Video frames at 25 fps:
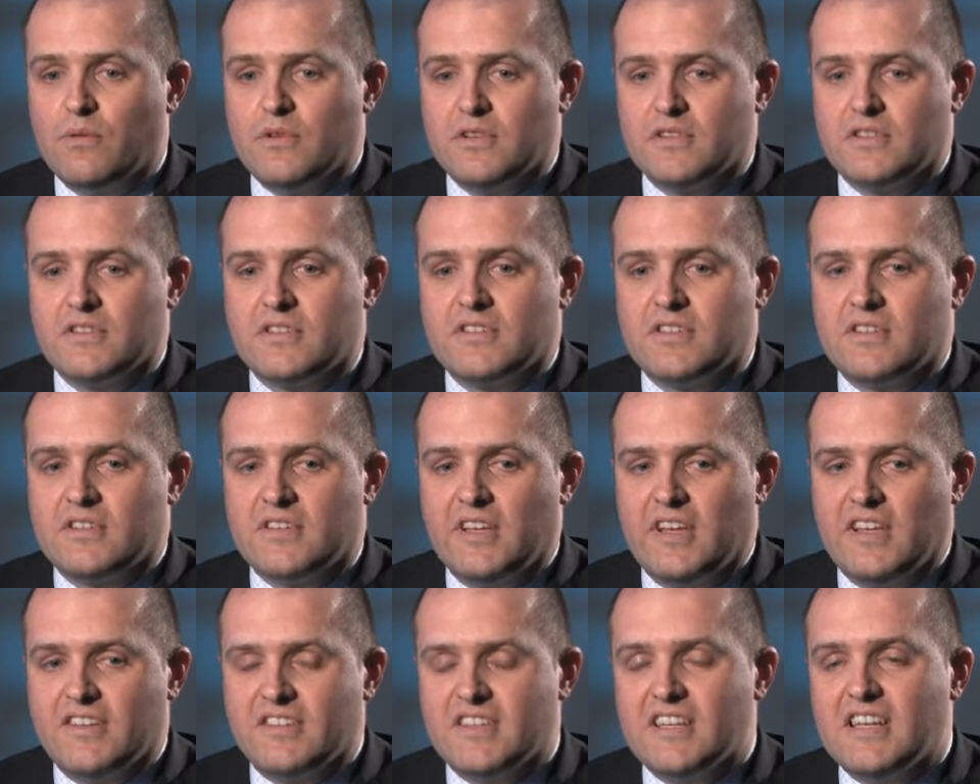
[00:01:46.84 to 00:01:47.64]
was
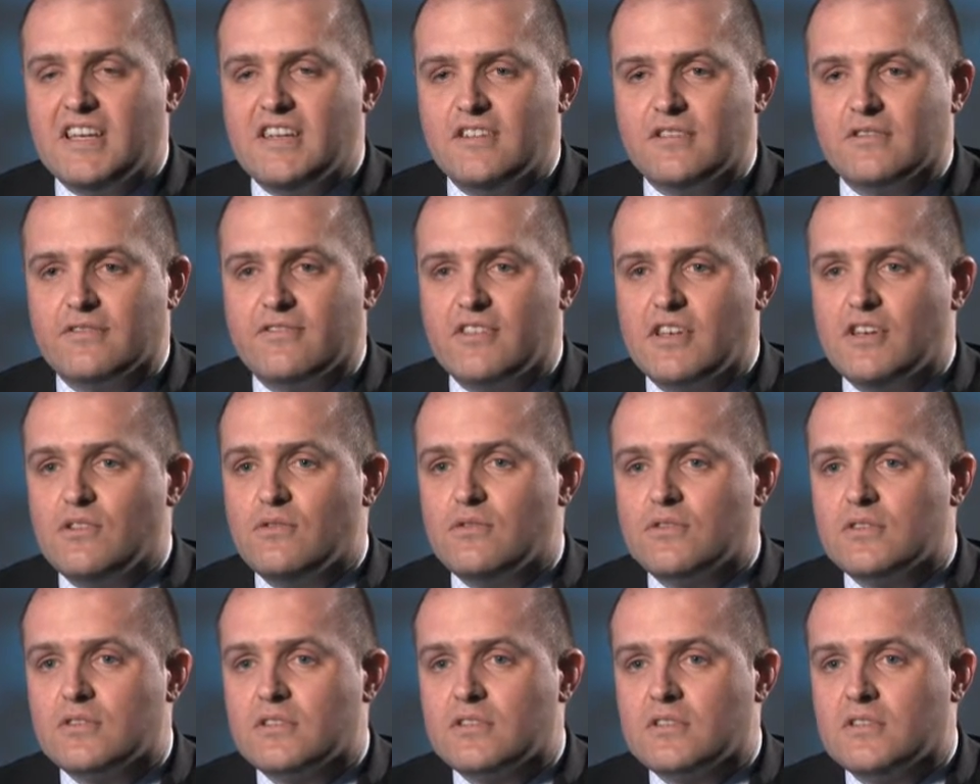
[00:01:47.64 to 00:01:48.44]
its ease of
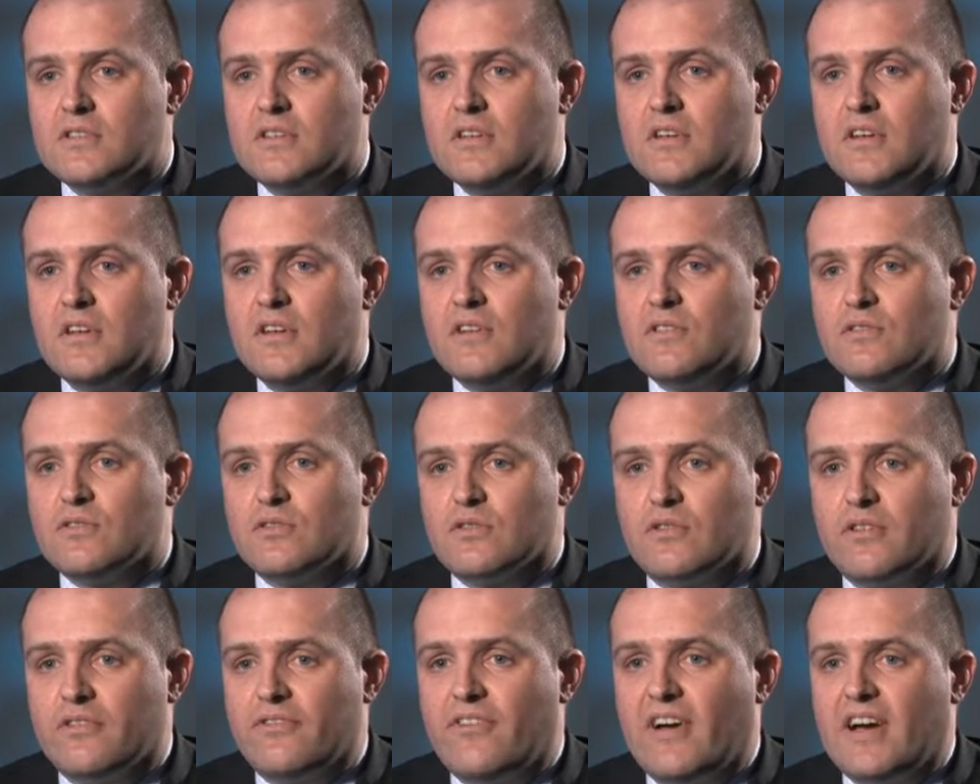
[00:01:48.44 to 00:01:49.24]
use.
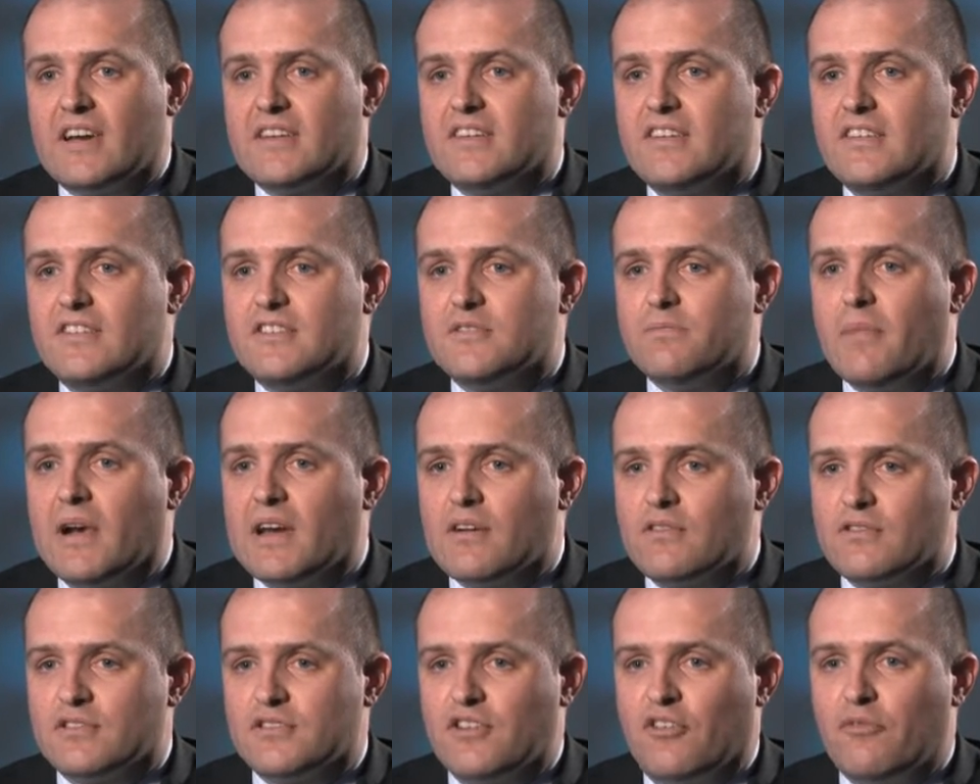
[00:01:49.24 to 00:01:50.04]
So the fact it's
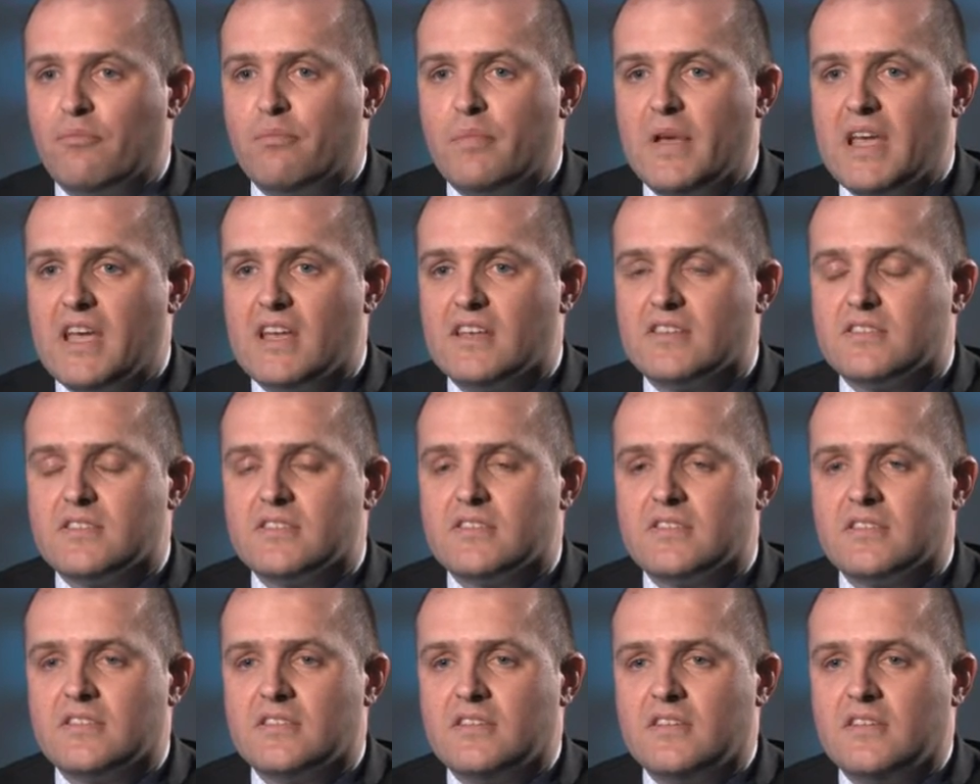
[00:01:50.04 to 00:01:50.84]
Microsoft
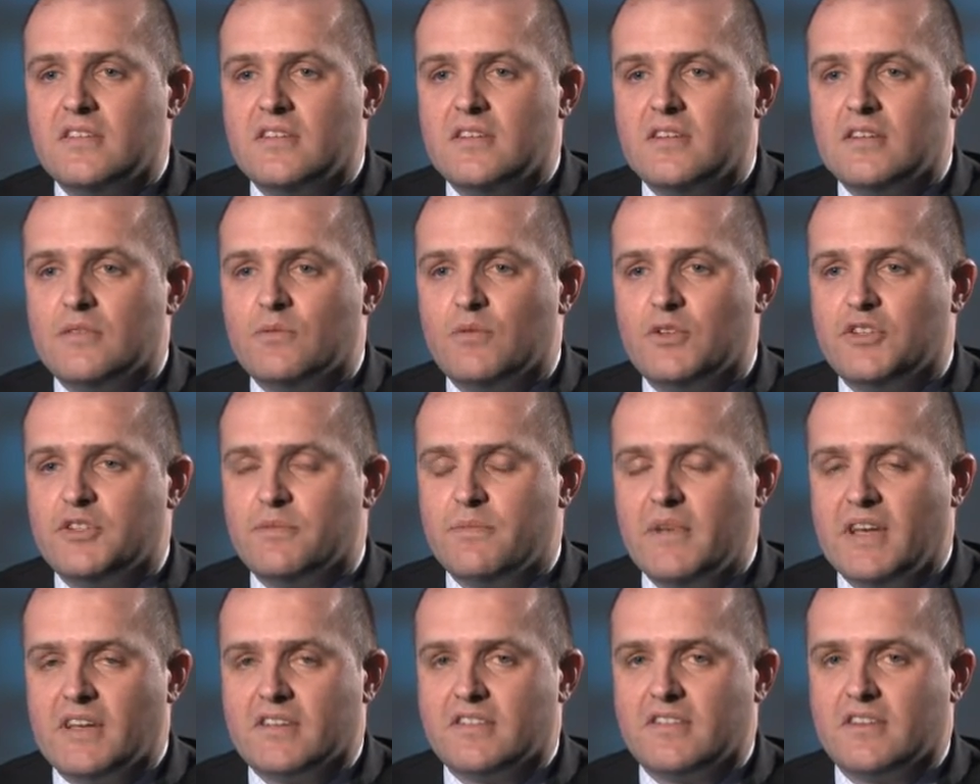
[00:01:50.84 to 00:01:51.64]
based,
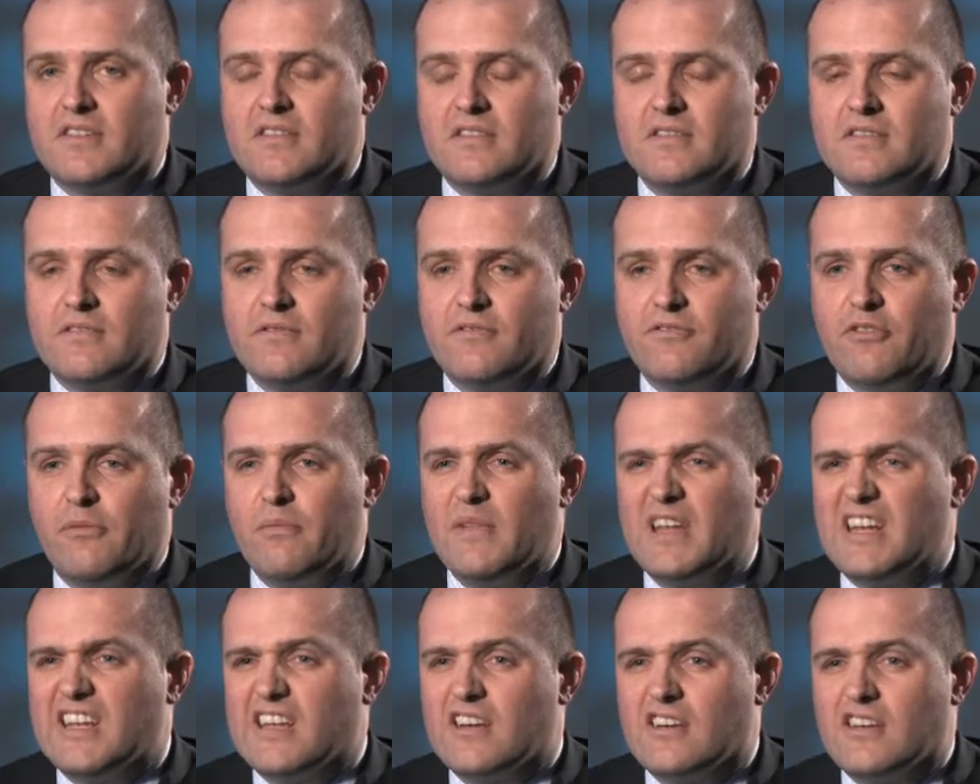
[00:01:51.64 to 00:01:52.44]
which makes it
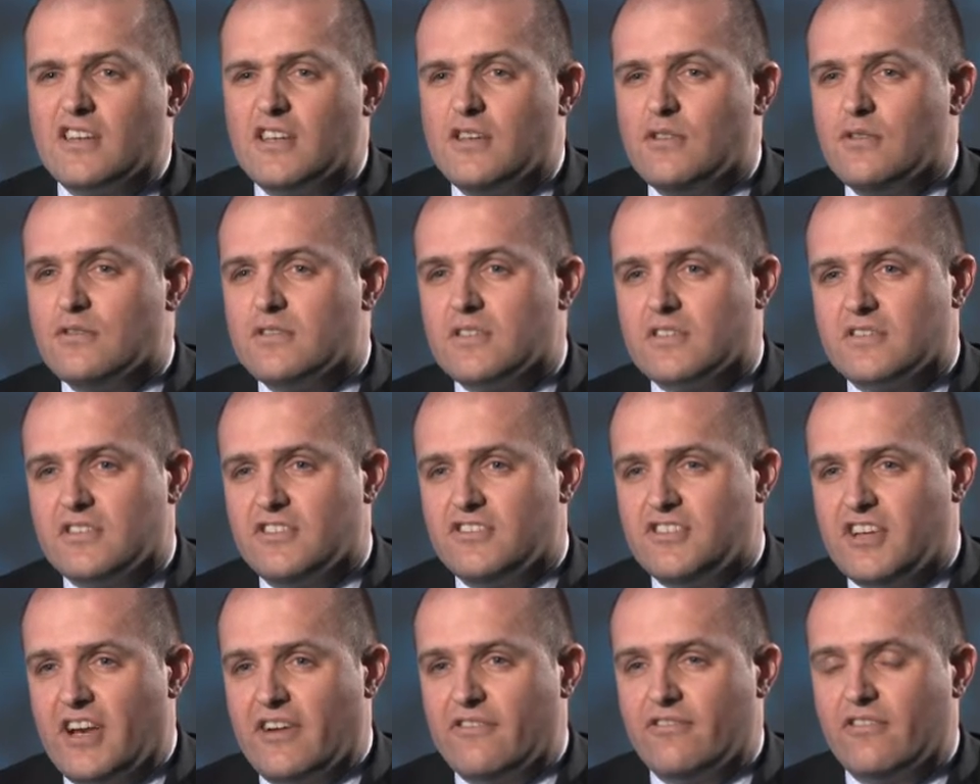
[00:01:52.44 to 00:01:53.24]
familiar to users
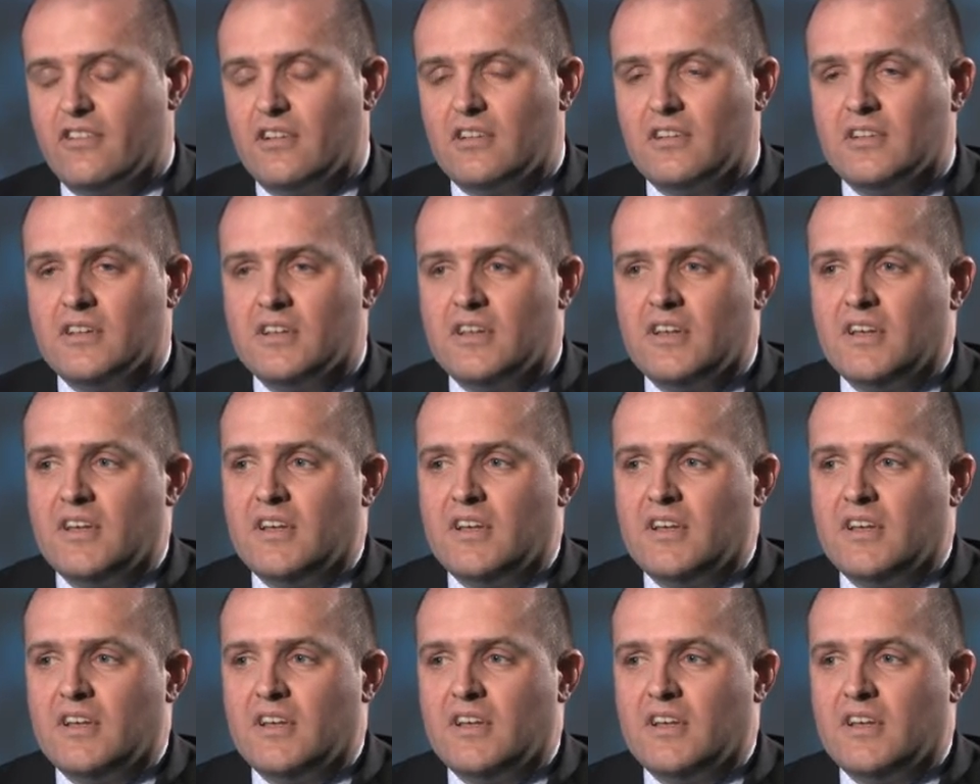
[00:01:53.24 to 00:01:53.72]
in general.